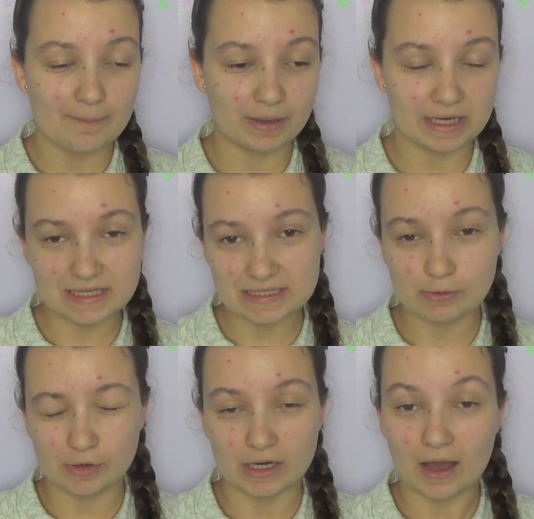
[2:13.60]
But at this
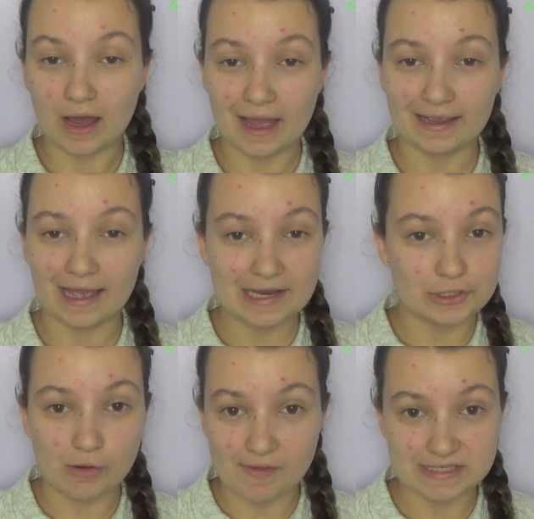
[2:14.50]
point, I
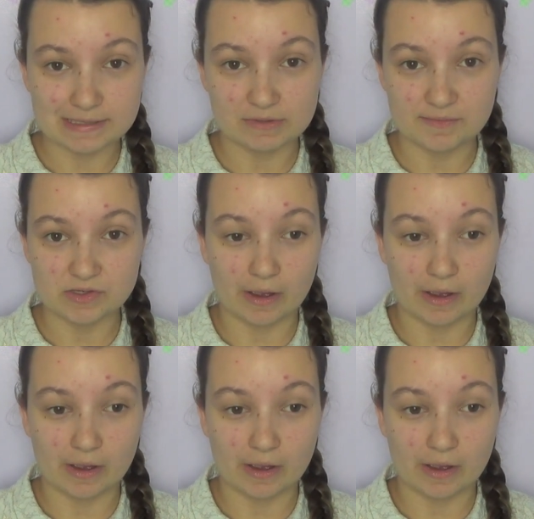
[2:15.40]
had no other symptoms,